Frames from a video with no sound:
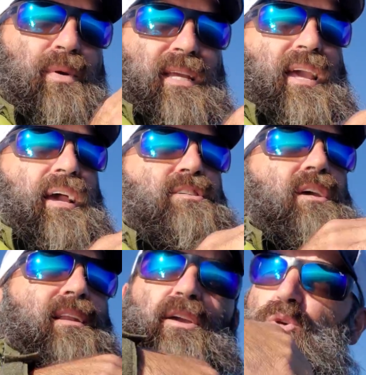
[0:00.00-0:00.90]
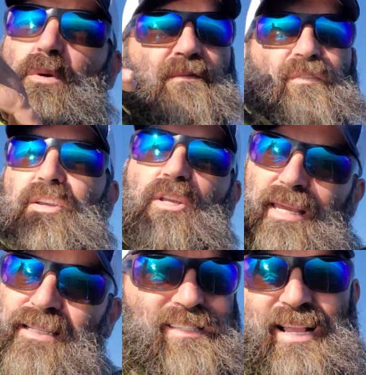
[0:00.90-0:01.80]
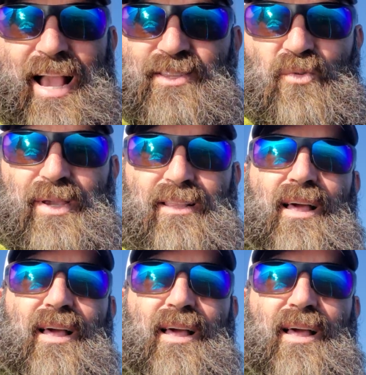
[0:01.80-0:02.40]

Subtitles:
weed edge, now you can fish inside the weed